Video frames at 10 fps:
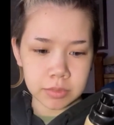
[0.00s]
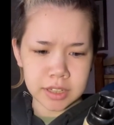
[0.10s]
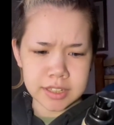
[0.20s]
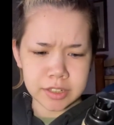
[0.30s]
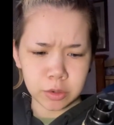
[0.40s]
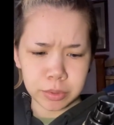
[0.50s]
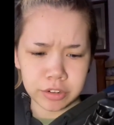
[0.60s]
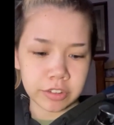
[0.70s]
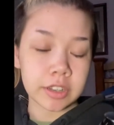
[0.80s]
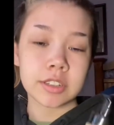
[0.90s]
Conceal
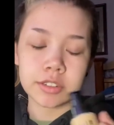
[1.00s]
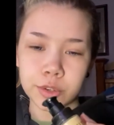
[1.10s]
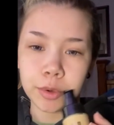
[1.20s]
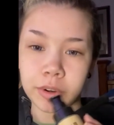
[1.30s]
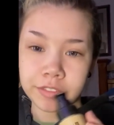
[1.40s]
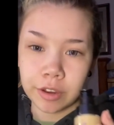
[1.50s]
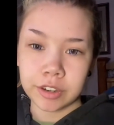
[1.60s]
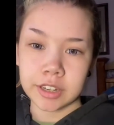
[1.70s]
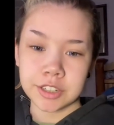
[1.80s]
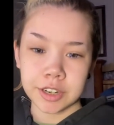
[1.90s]
Perfect two in one
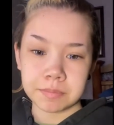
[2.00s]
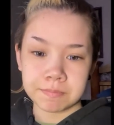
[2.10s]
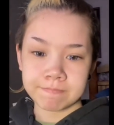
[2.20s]
Foundation.